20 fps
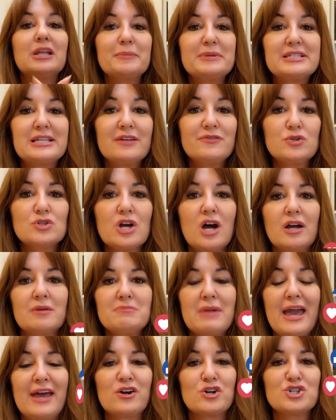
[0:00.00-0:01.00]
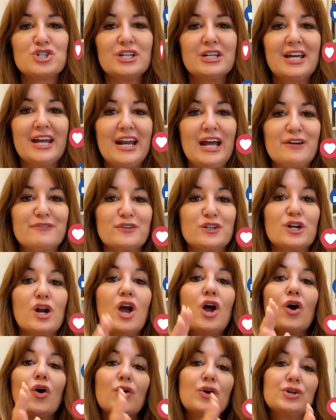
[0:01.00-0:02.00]
me save you time, energy, and effort.
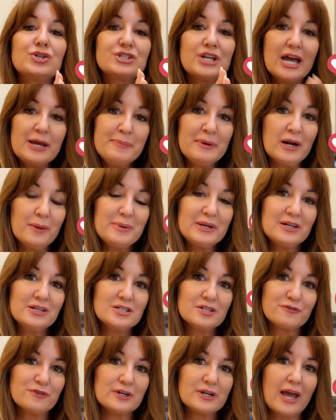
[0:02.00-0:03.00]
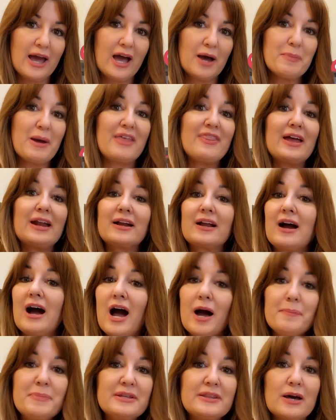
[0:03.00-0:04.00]
Type it up in a different app and then
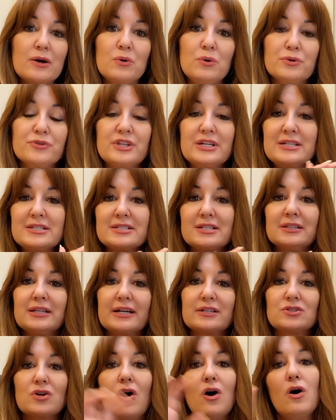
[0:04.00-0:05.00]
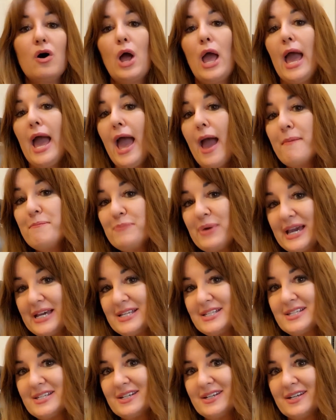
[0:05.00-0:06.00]
copy that whole thing, select all, and
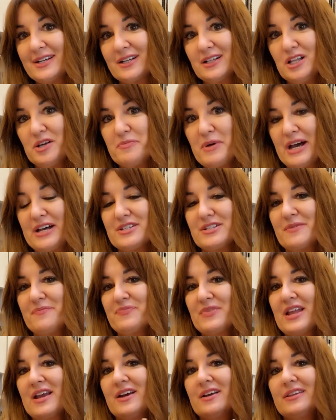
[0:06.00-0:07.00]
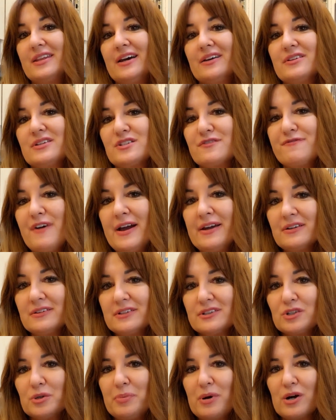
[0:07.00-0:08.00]
paste it in a Clubhouse. Now this final
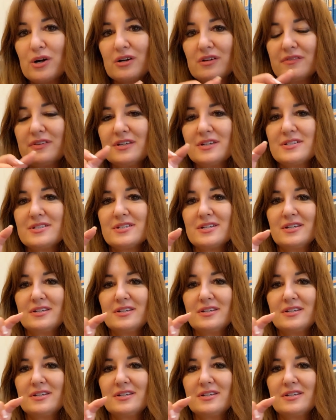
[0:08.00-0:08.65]
little part of this,